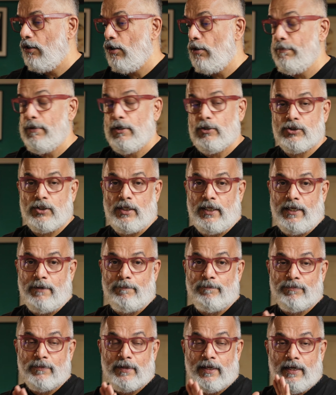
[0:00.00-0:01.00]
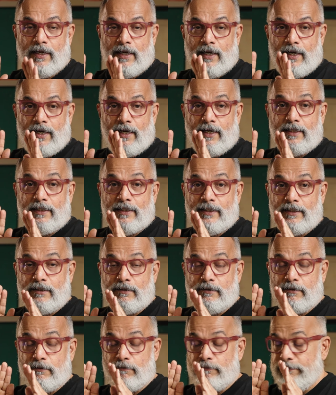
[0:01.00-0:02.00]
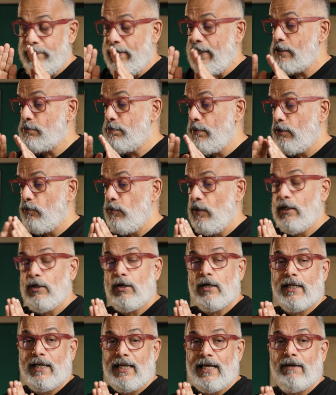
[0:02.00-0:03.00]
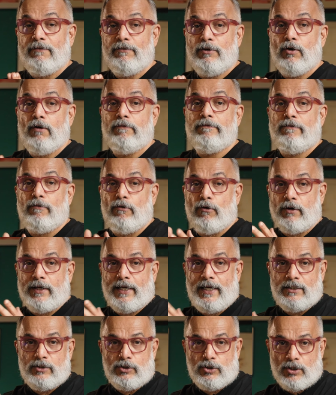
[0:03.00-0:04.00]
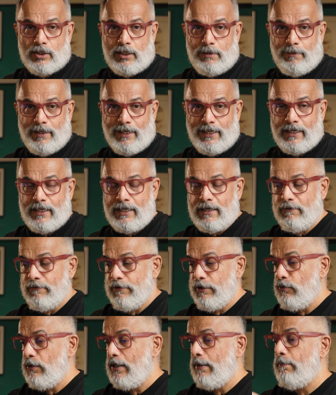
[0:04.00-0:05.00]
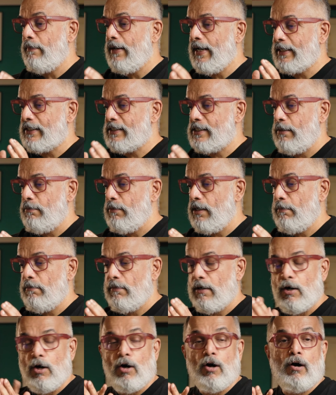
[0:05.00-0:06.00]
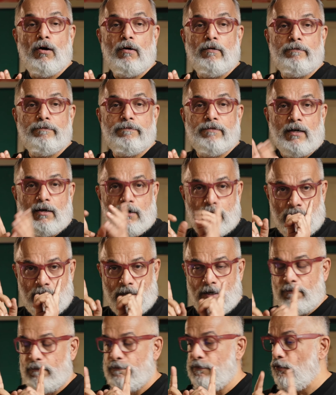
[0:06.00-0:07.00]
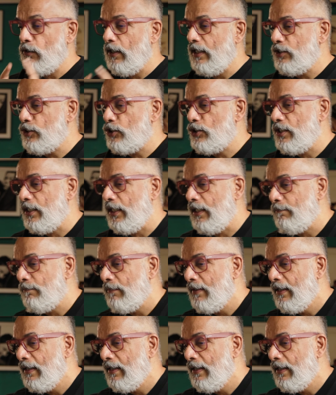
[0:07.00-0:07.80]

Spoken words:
obviously Facebook will not allow you a 4K streaming, it'll allow you a maximum of full HD.